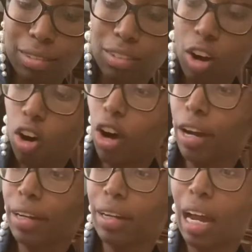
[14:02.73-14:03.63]

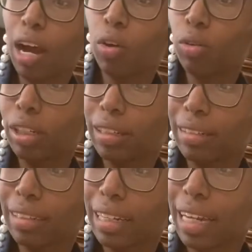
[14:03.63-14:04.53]
Dawn, not only
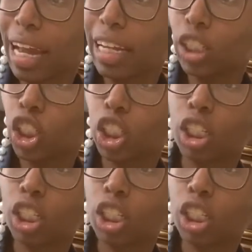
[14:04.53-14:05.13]
does it catch